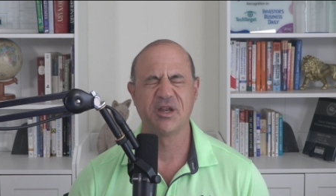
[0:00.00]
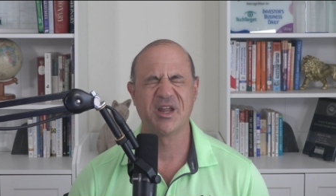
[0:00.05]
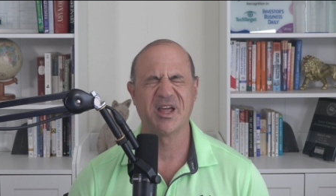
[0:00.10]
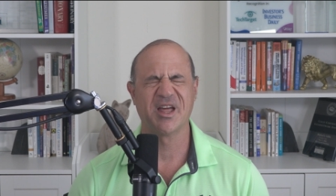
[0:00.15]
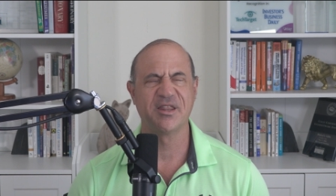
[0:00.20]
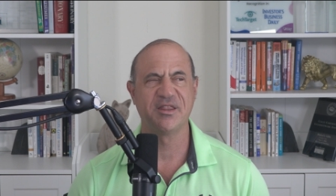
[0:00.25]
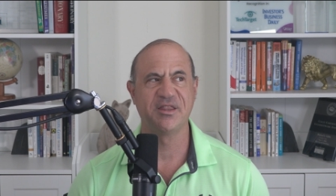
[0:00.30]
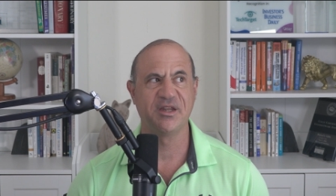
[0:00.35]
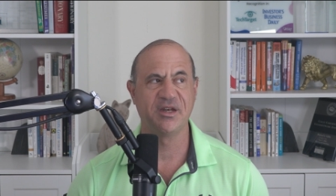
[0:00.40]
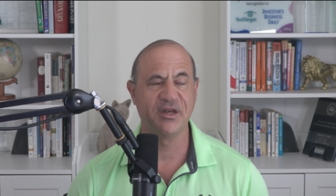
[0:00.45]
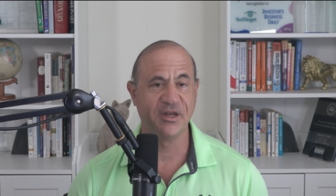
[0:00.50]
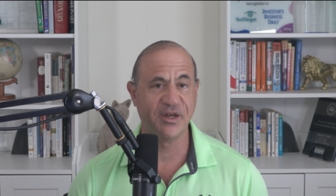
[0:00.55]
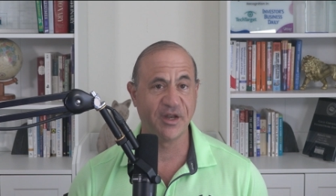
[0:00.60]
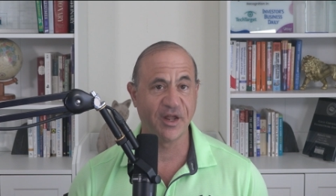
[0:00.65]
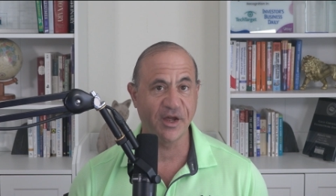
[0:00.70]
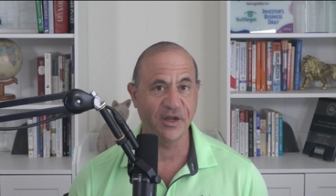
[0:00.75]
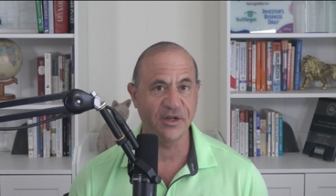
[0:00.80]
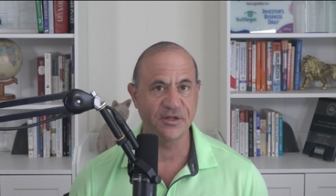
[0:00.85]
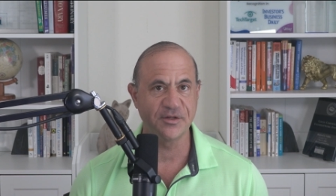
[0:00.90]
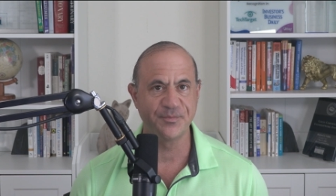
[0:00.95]
Now, the
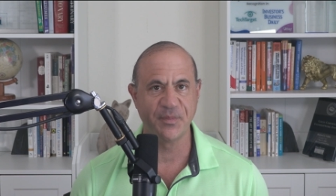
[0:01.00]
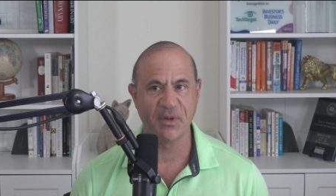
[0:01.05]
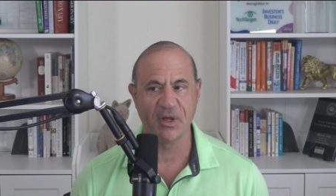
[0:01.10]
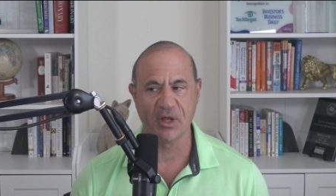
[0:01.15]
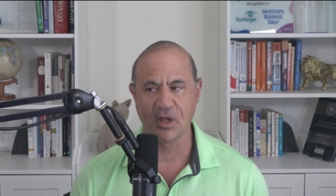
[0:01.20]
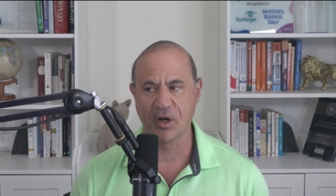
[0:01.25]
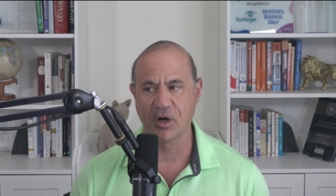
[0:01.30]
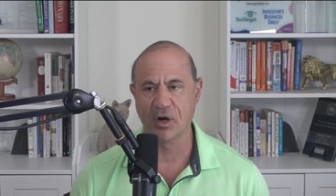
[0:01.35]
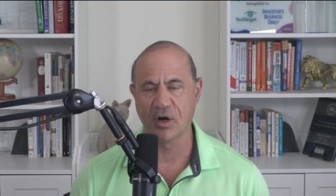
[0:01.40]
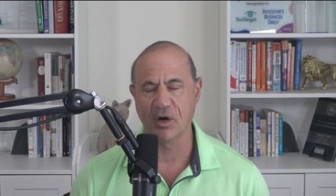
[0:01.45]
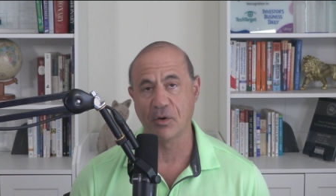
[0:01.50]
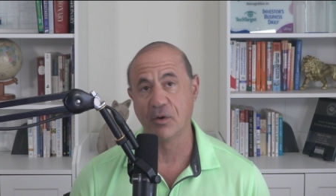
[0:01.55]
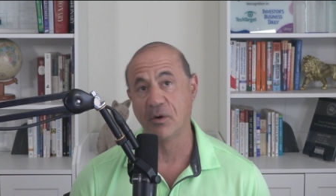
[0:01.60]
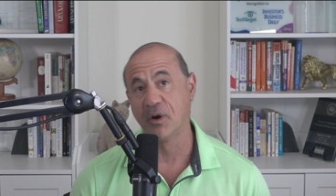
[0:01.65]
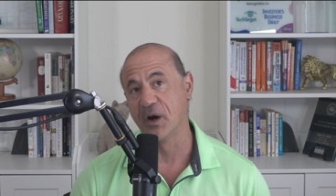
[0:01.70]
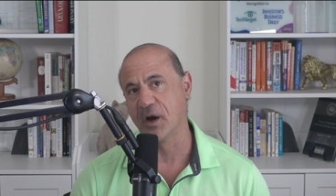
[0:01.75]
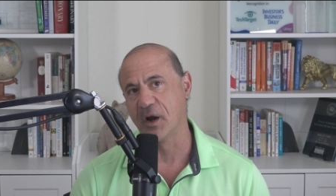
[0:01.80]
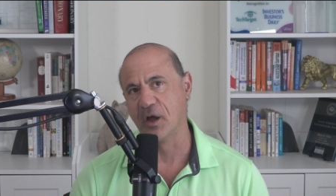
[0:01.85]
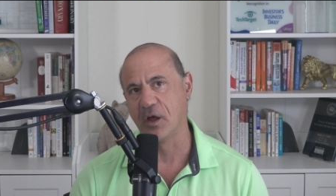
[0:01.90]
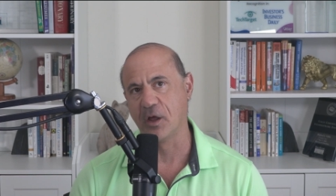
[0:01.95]
next pillar
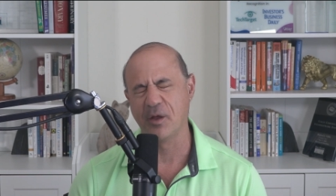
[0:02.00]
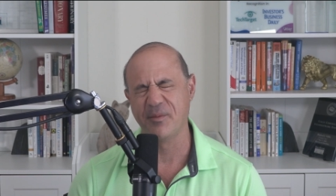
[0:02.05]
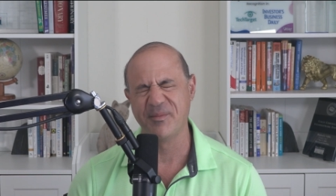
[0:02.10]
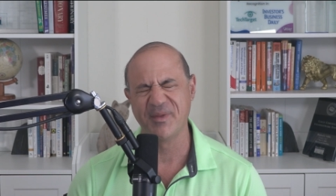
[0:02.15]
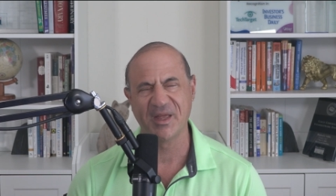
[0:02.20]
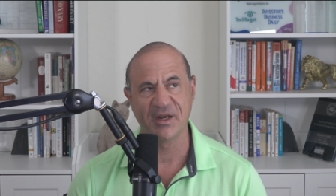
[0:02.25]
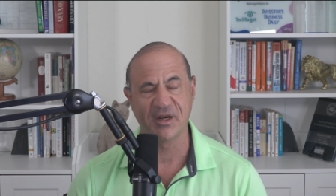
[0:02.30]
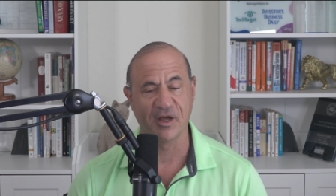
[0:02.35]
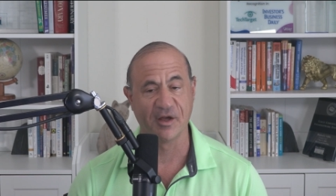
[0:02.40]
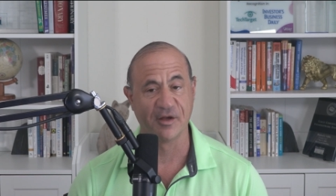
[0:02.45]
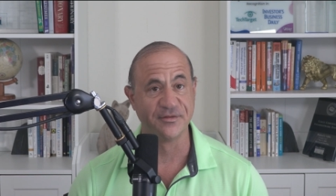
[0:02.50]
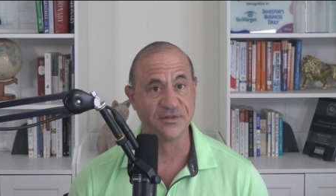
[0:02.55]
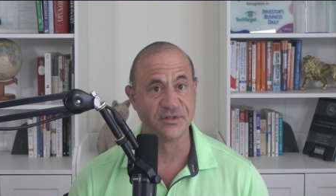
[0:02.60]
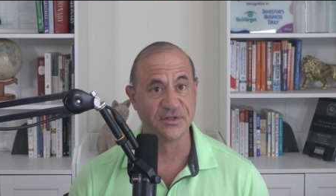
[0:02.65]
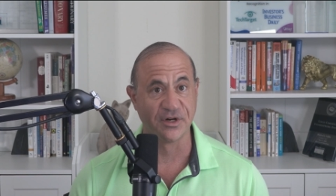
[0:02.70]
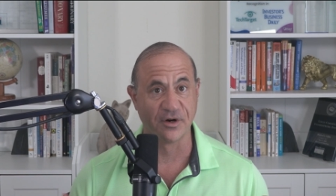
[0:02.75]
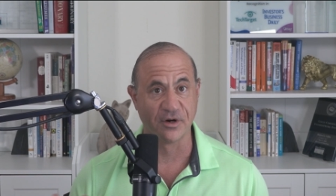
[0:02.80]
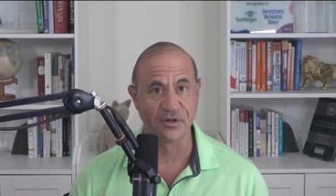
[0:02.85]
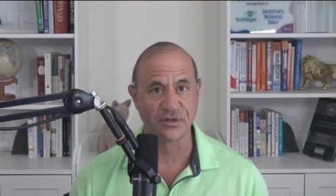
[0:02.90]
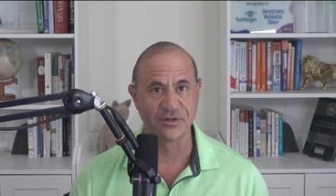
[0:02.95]
or element of
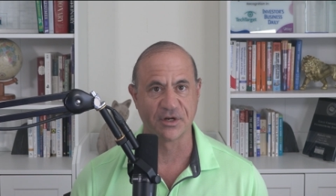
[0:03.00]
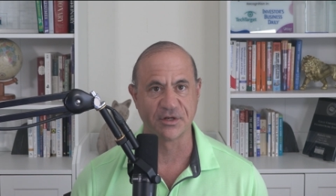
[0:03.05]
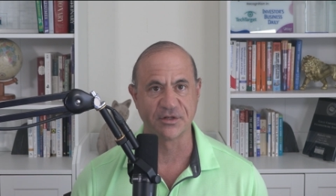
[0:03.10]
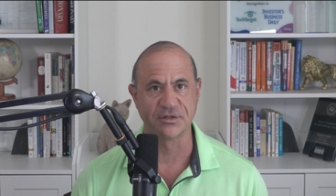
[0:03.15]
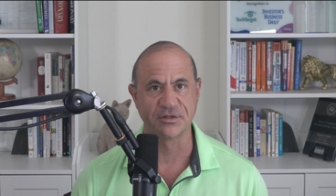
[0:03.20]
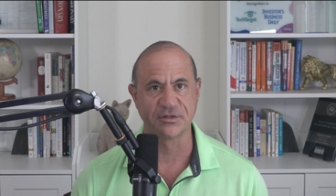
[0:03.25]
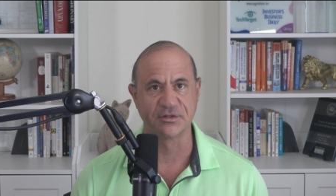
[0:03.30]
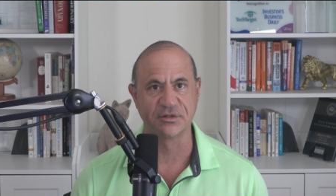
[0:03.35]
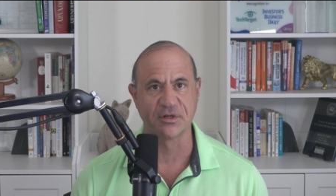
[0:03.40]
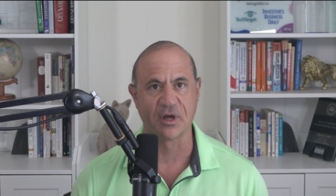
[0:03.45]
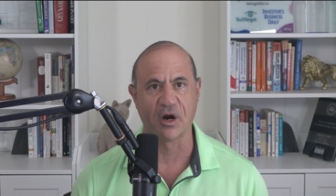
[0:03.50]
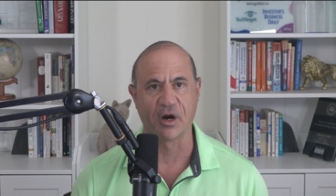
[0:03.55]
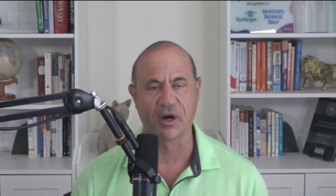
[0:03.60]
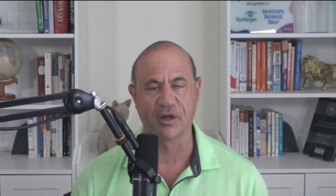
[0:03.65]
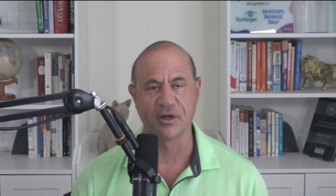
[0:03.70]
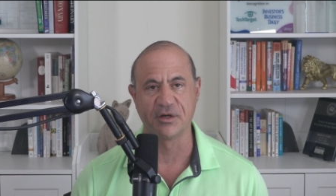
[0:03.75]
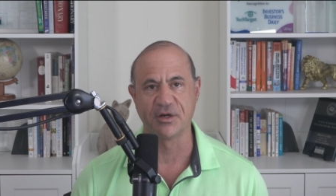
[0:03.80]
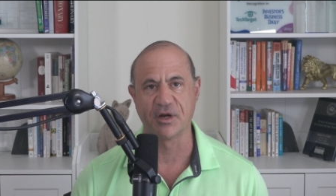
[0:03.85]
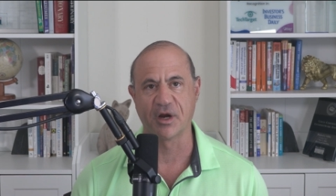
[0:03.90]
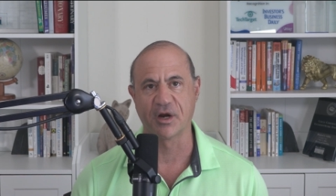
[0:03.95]
Zero Trust
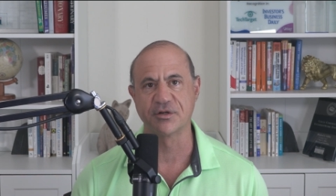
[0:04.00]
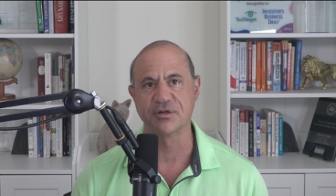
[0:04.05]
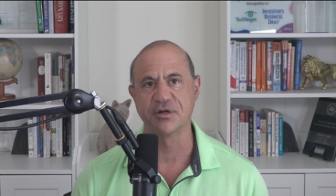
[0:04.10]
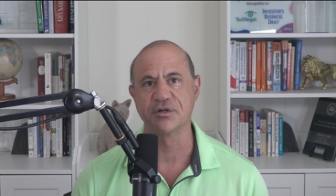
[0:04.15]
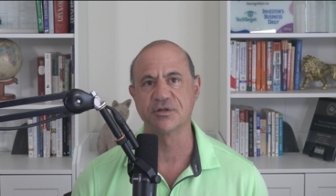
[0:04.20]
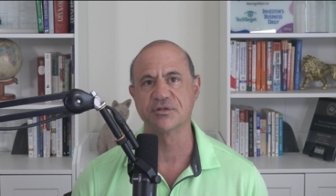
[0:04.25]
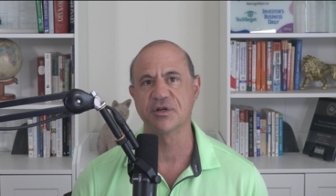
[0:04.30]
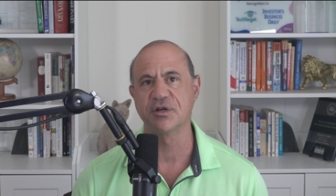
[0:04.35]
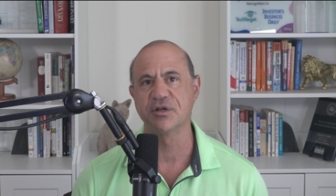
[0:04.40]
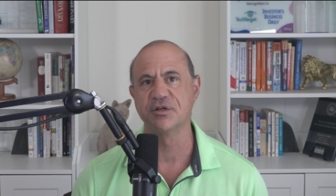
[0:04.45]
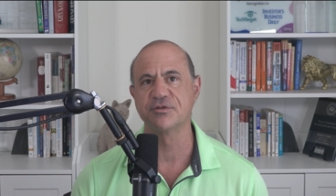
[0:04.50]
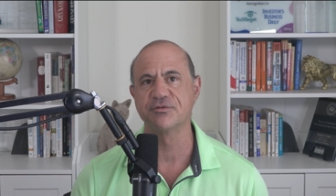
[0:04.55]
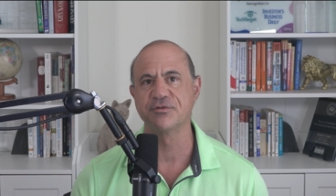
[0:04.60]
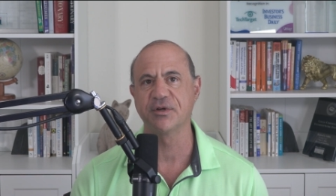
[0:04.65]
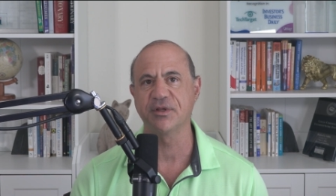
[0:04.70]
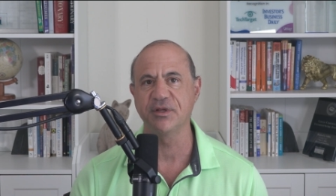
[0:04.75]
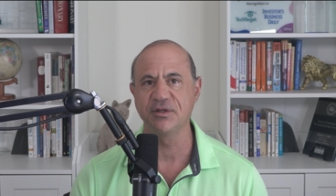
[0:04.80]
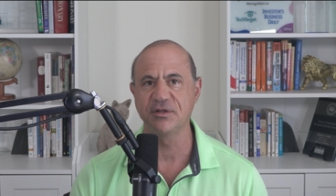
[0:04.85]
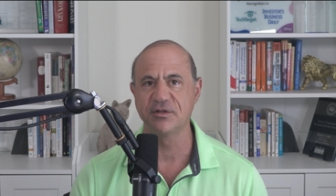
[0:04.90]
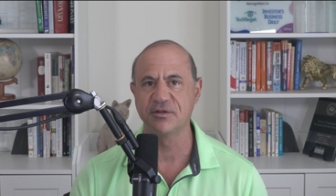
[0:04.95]
architectures is
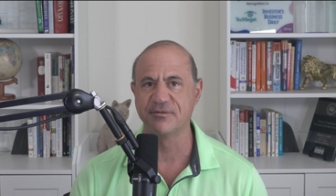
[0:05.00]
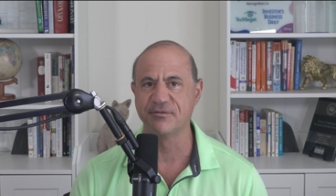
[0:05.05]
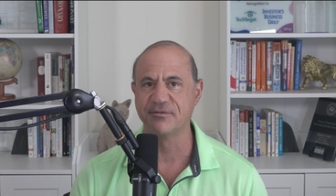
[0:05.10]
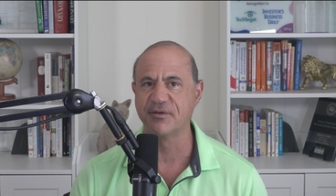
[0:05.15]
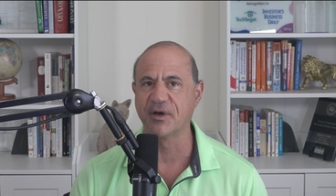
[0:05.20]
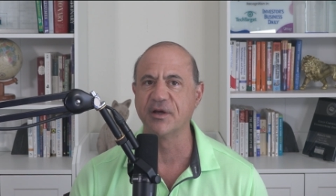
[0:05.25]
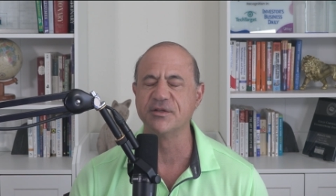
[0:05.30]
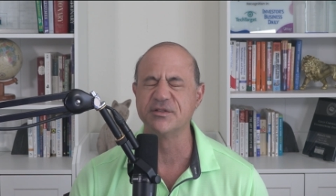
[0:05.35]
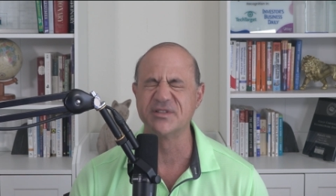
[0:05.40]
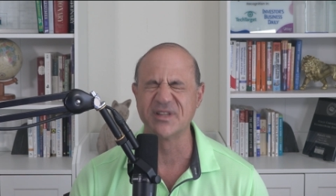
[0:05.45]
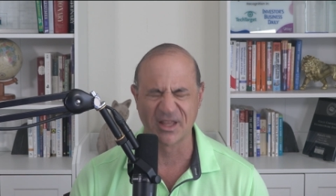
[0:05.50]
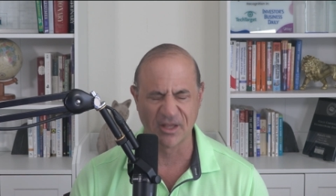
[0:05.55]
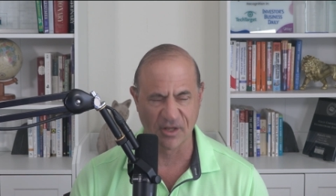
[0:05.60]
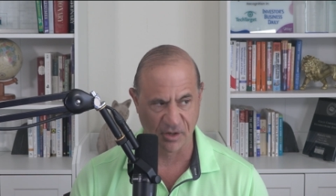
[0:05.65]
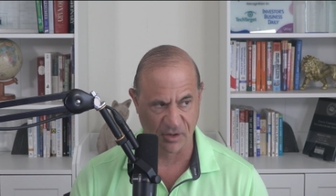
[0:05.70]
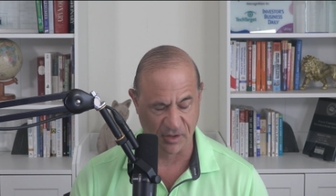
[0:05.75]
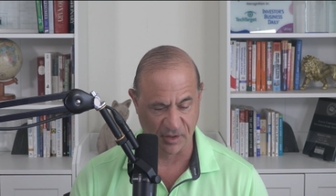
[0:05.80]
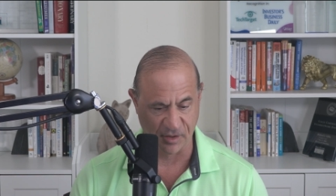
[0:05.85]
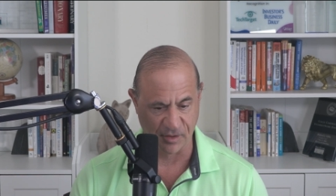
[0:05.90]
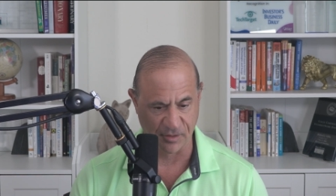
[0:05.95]
really device
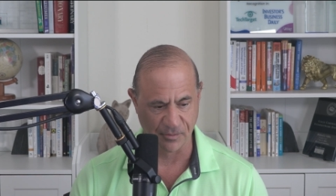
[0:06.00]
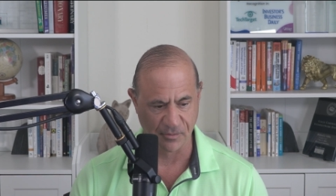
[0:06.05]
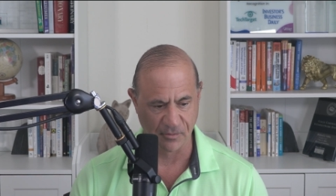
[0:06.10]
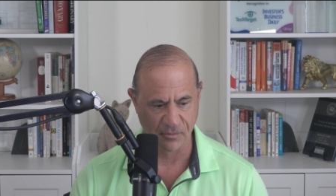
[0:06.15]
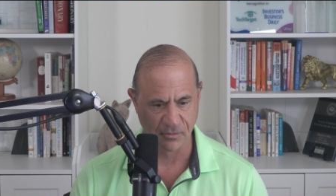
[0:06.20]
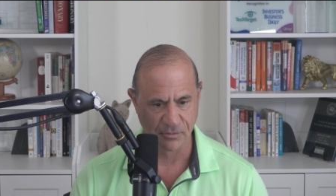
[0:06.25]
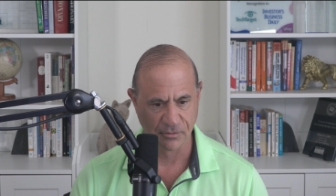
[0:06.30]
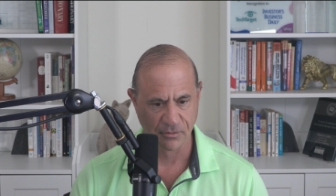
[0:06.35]
security.